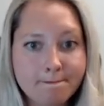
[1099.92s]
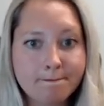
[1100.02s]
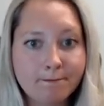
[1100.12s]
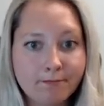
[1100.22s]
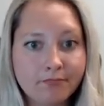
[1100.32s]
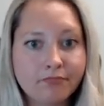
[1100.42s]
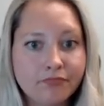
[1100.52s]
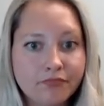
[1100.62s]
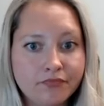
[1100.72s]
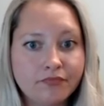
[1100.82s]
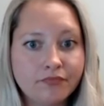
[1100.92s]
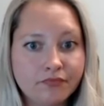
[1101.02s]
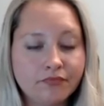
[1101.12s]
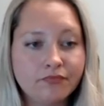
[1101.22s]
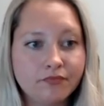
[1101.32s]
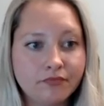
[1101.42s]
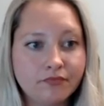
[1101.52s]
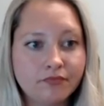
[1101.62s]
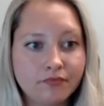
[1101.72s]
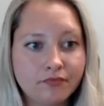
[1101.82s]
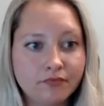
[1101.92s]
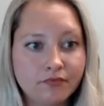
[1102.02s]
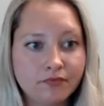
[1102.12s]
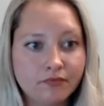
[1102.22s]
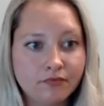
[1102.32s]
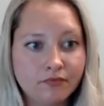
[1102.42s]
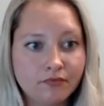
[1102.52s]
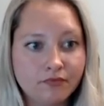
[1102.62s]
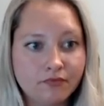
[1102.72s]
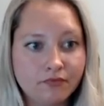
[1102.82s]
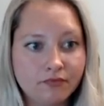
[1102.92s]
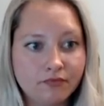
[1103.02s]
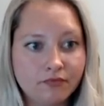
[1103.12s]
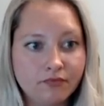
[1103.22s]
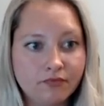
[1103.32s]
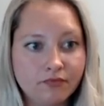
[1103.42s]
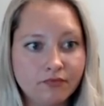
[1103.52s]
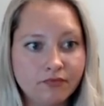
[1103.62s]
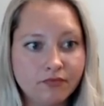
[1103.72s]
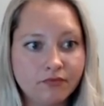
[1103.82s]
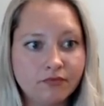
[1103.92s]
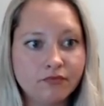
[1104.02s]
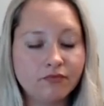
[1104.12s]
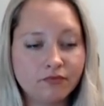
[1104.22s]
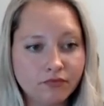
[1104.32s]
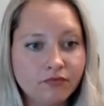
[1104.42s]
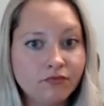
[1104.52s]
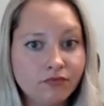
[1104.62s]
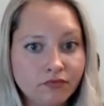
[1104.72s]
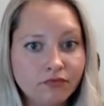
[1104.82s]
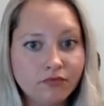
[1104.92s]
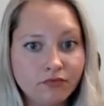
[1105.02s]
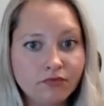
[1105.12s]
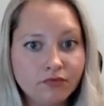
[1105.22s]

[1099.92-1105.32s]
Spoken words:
No words are spoken by the person on screen.